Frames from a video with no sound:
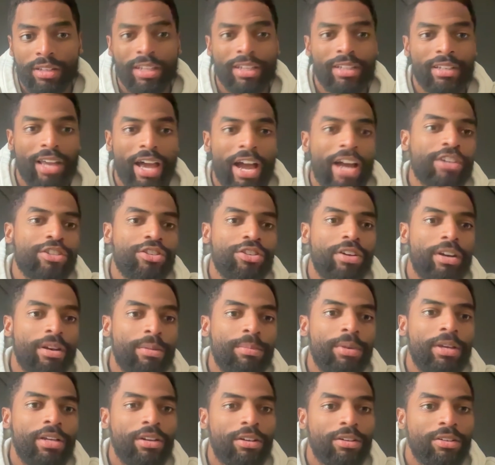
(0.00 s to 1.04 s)
And like last year,
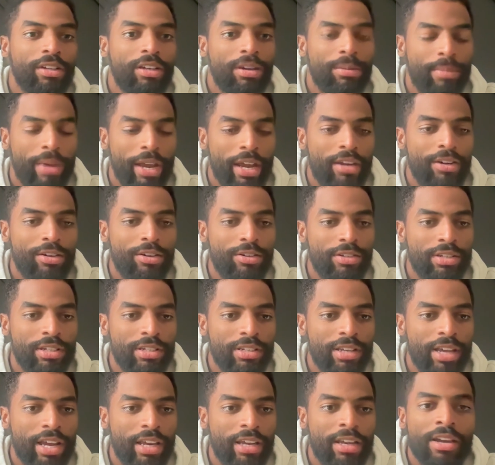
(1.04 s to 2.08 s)
him being on the Commanders
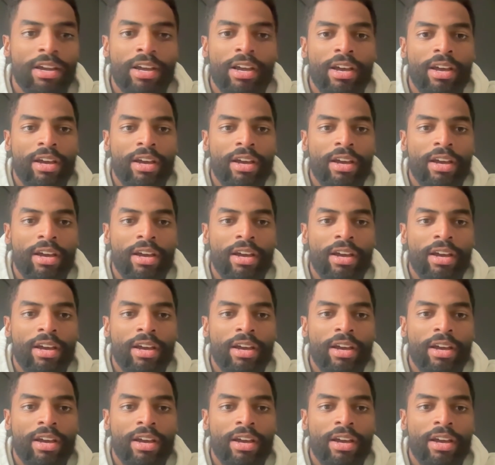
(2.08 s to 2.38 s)
is like,